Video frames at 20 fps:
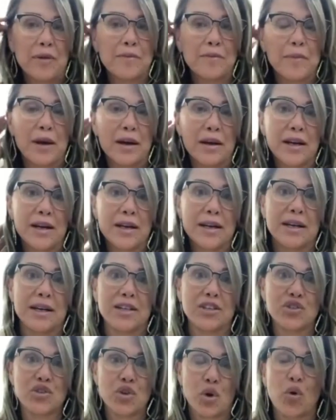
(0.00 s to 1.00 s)
from uh,
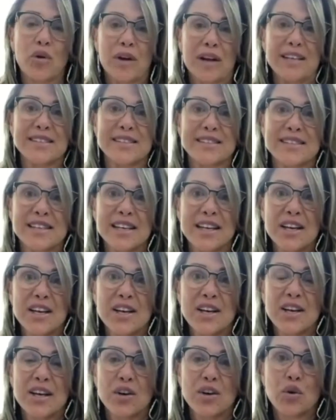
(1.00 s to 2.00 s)
Doris,
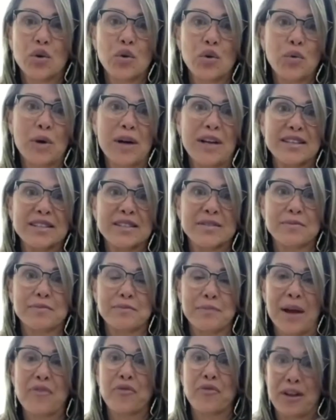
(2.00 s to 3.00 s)
who was
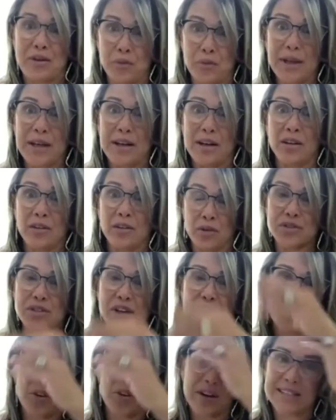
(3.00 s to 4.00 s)
my friend Will, who's
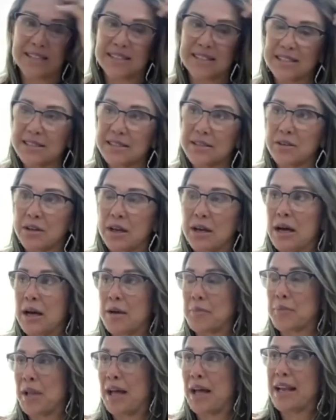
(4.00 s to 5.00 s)
on your guys'
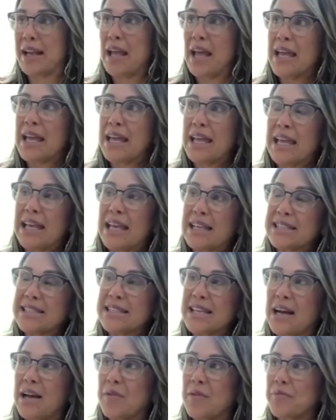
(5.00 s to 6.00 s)
upline, his
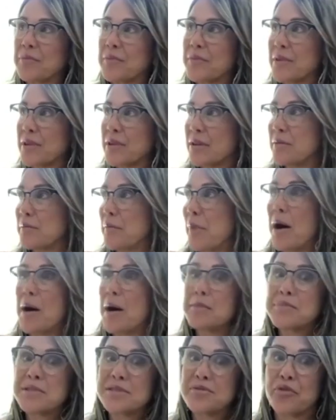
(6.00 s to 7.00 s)
um,
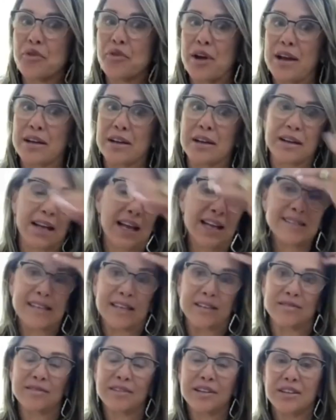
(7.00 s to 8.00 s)
mom's fr- uh,
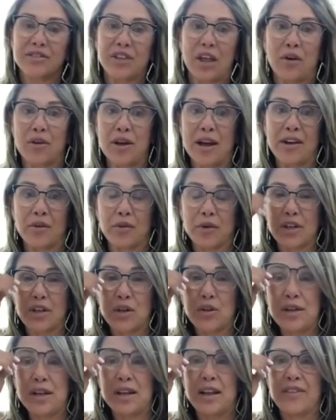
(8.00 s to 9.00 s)
cousin. They're at a
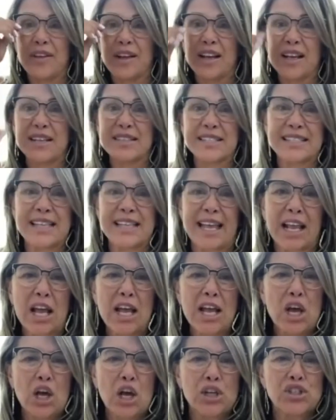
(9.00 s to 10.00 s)
reunion, and the cousin's like,
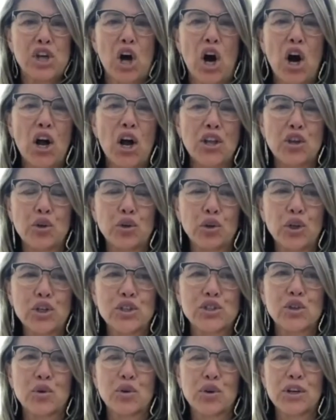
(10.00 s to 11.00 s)
Dawn, you look
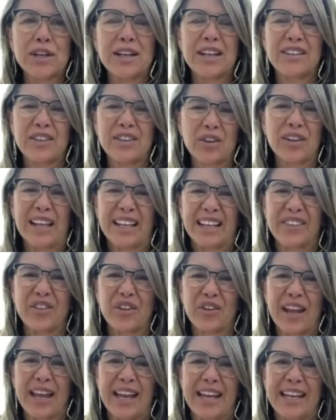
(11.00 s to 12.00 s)
so good. And they're like in
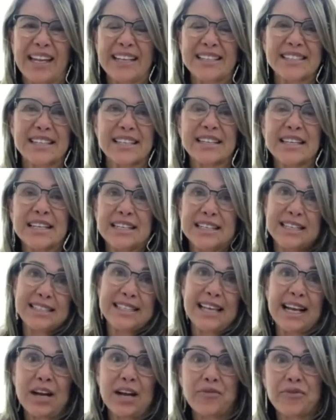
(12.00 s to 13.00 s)
their 80s. And he's
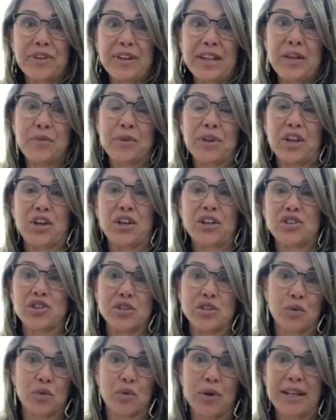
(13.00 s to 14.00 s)
like, I'm feeling really good. She
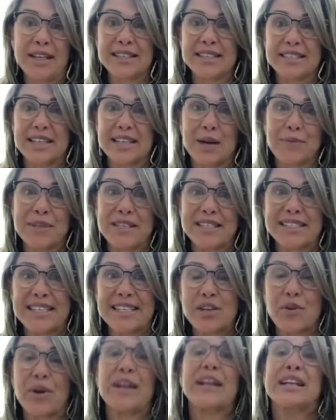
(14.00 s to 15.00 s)
goes, What is it? Tell me the
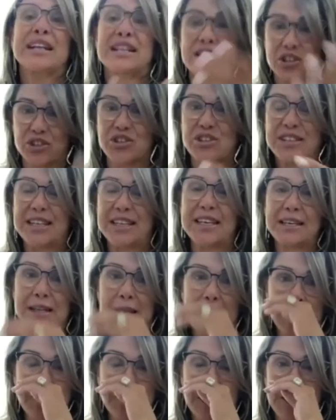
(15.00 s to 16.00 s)
secret. She did.
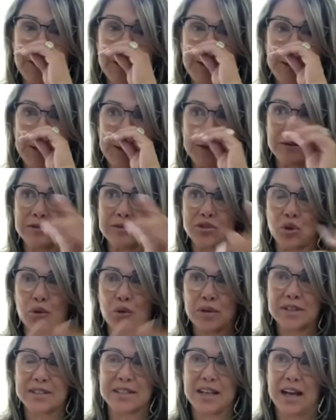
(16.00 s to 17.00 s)
And then
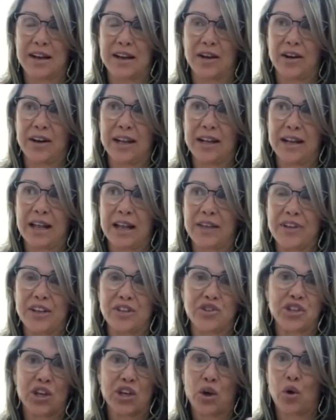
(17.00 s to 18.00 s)
Doris got on it and then
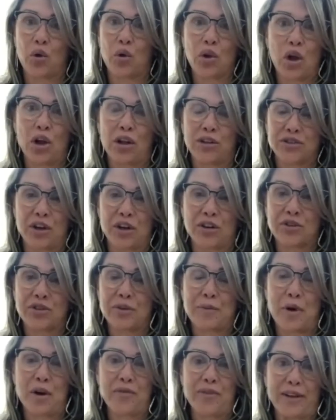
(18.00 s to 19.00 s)
she cold called Dr.
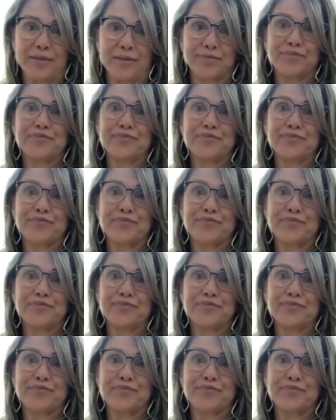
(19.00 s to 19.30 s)
Marvin.